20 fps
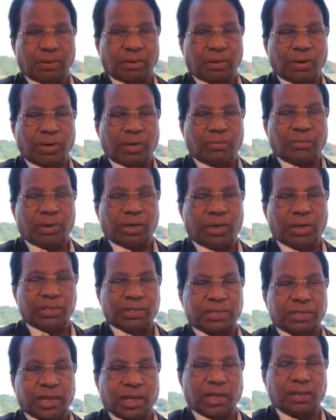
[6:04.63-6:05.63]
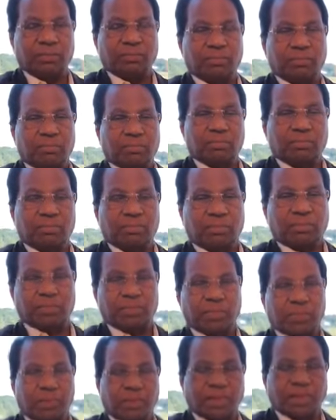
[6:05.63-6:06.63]
Now it is time
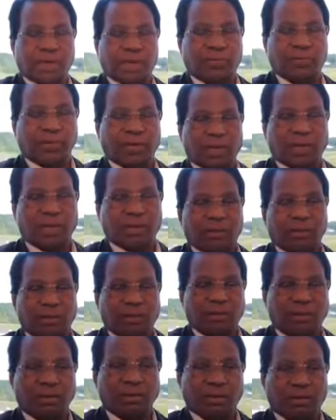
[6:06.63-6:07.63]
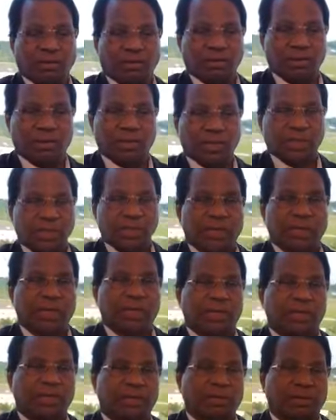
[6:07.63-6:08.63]
that we
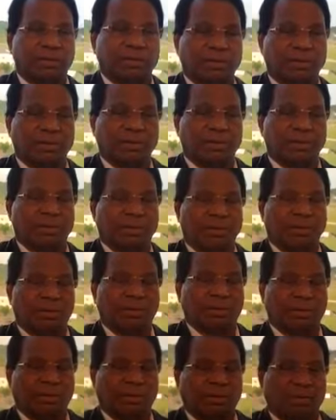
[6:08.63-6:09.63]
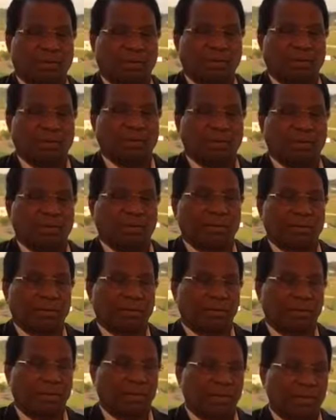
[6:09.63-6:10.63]
concentrate on
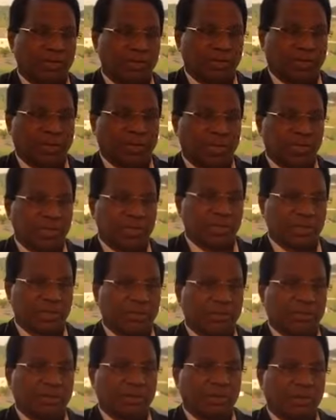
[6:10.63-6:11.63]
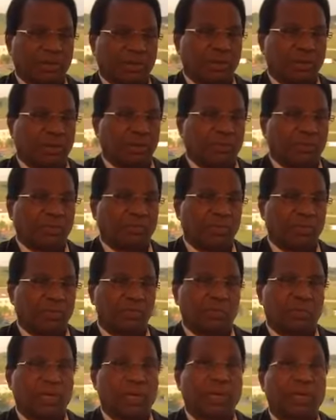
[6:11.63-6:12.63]
education, which
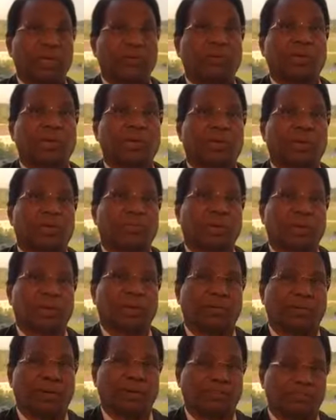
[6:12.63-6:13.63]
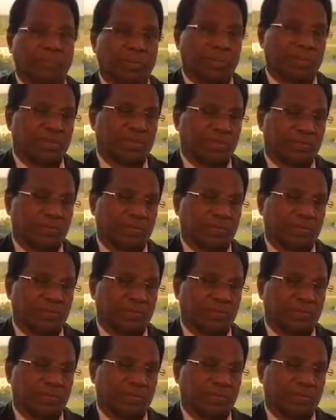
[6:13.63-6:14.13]
will lead to economic development.